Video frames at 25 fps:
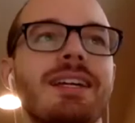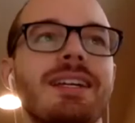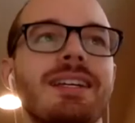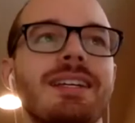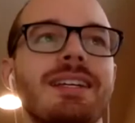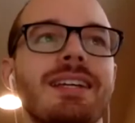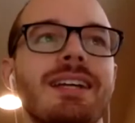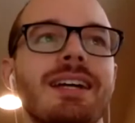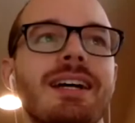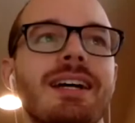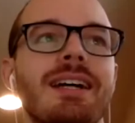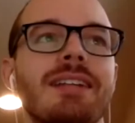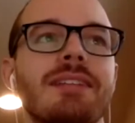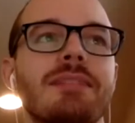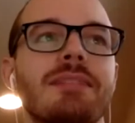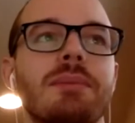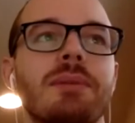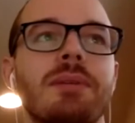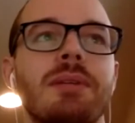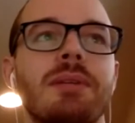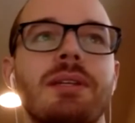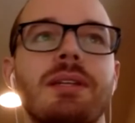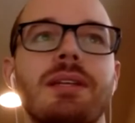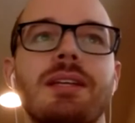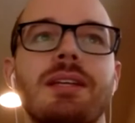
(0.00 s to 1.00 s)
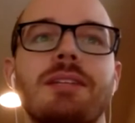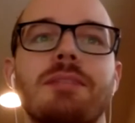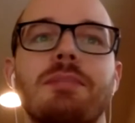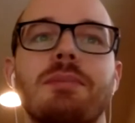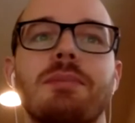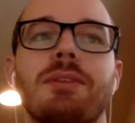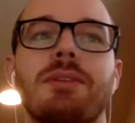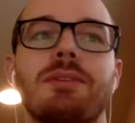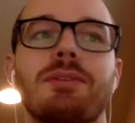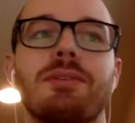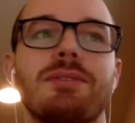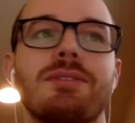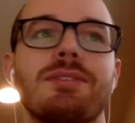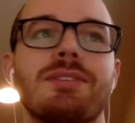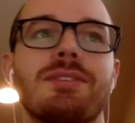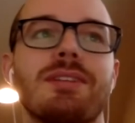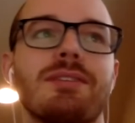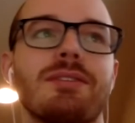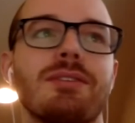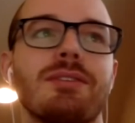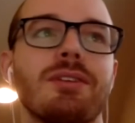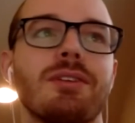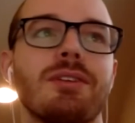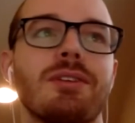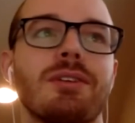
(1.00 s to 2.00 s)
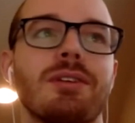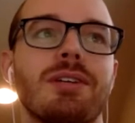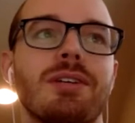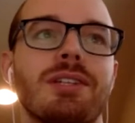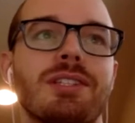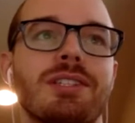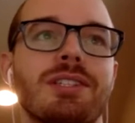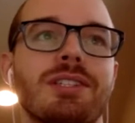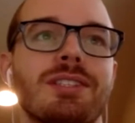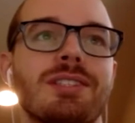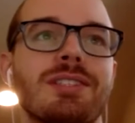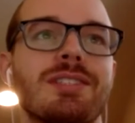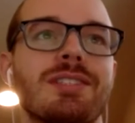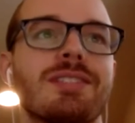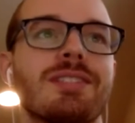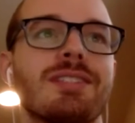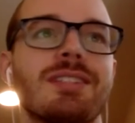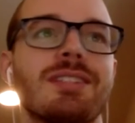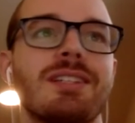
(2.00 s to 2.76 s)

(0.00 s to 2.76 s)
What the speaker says: Yeah, it's been through several iterations. A